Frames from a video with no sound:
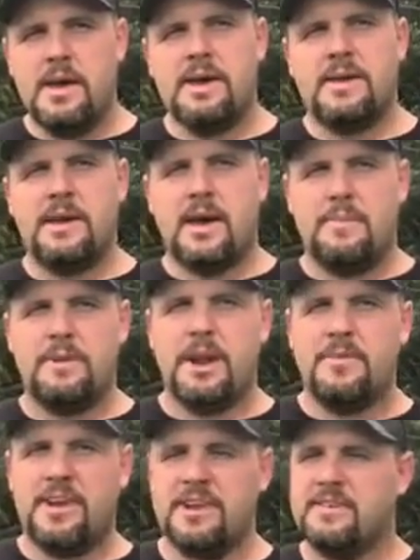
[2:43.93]
Yeah. I mean,
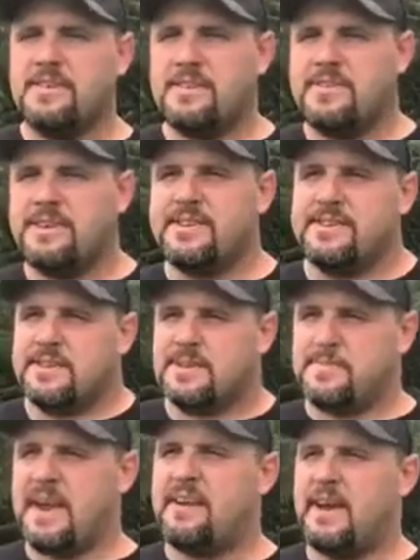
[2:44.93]
I'd like to
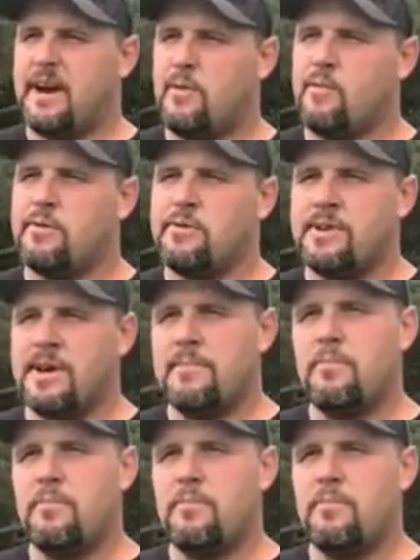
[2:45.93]
expand outward,